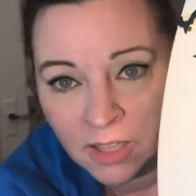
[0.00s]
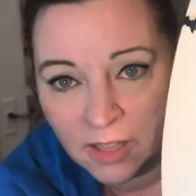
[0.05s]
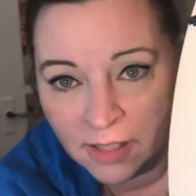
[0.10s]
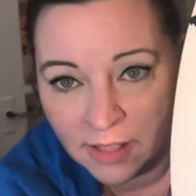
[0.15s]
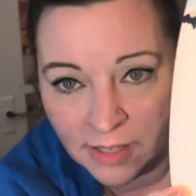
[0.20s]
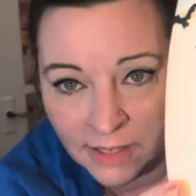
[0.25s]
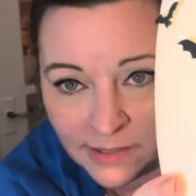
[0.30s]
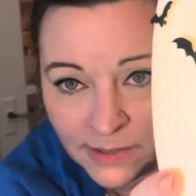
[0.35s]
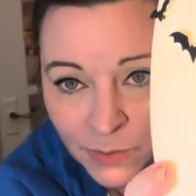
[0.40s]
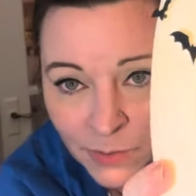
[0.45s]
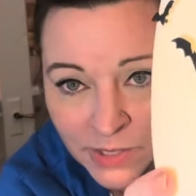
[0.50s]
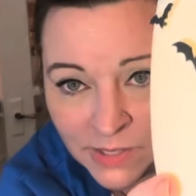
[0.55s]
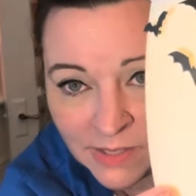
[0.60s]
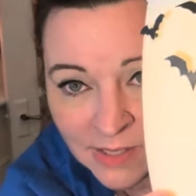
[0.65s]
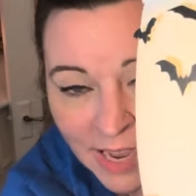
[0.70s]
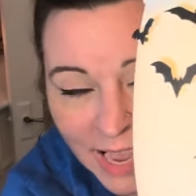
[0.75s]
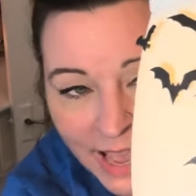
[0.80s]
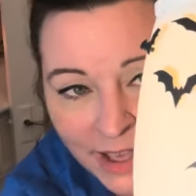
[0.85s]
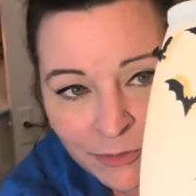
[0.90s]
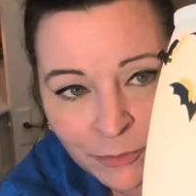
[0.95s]
This was
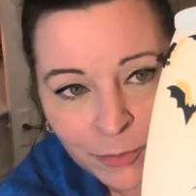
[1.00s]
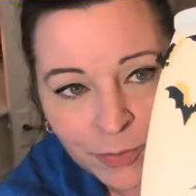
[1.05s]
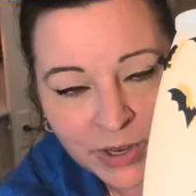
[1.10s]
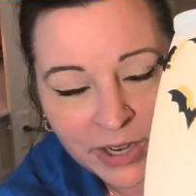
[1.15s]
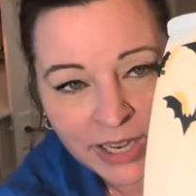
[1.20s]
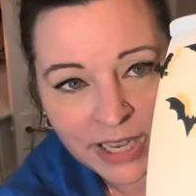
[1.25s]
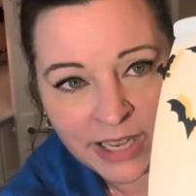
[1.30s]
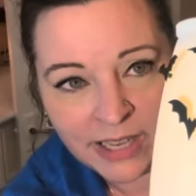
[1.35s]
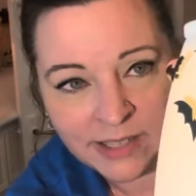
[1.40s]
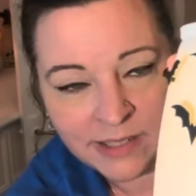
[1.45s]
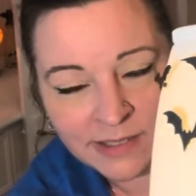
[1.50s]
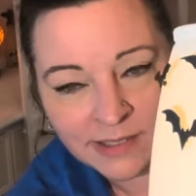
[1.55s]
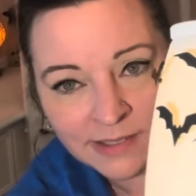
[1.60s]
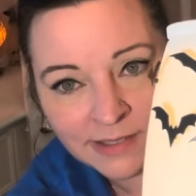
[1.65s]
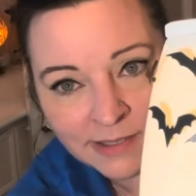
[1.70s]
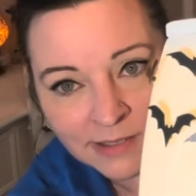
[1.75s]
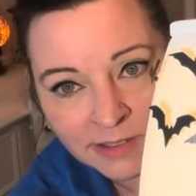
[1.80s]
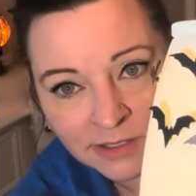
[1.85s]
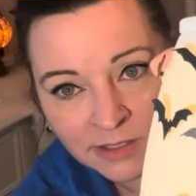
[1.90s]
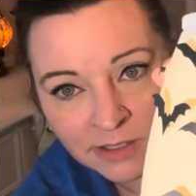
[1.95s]
half
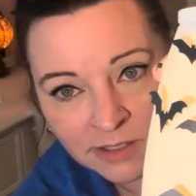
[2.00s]
price.